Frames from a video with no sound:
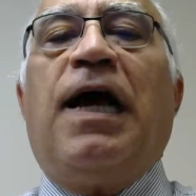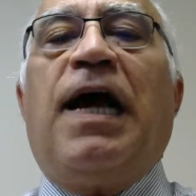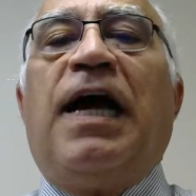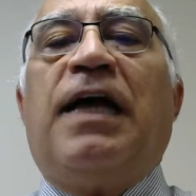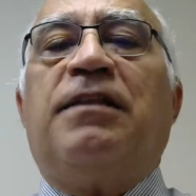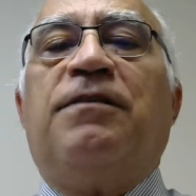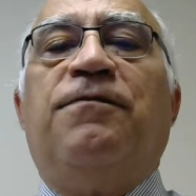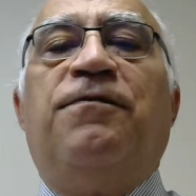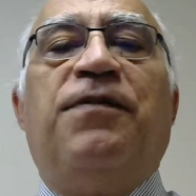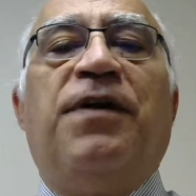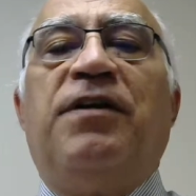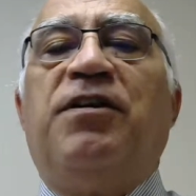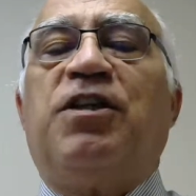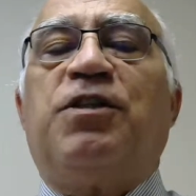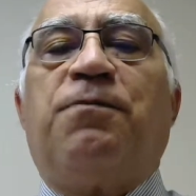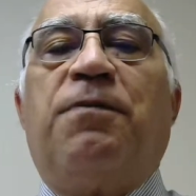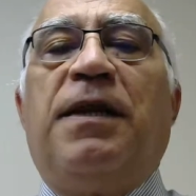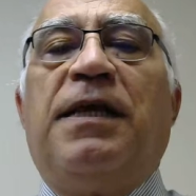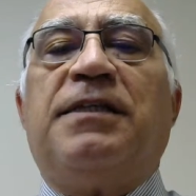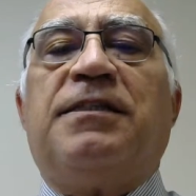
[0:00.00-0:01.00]
at the
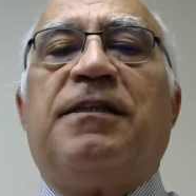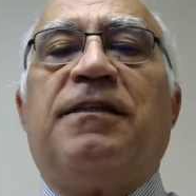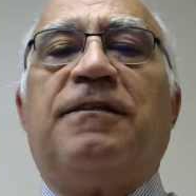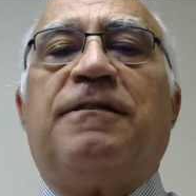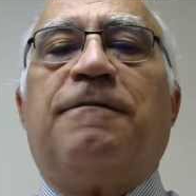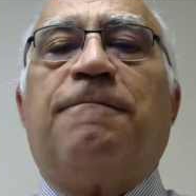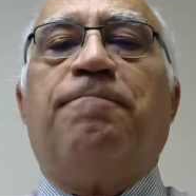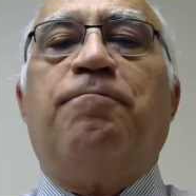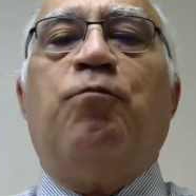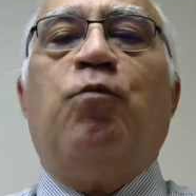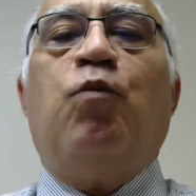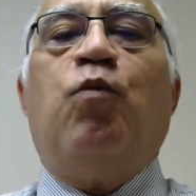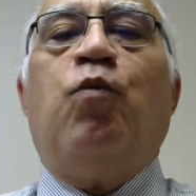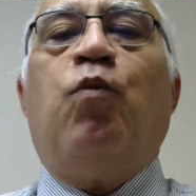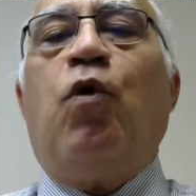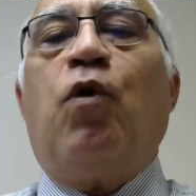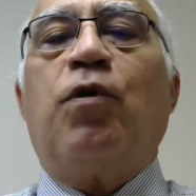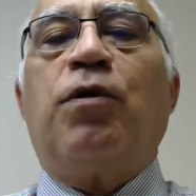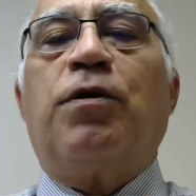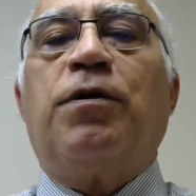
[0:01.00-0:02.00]
various places:
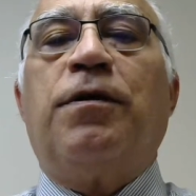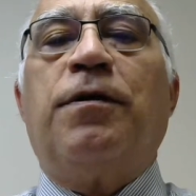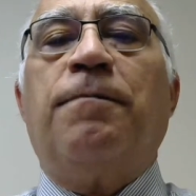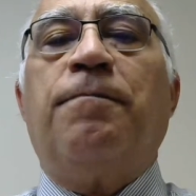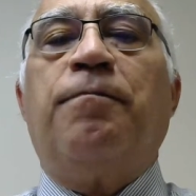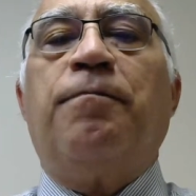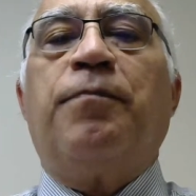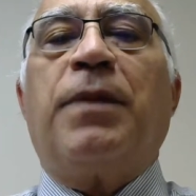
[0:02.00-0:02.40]
work,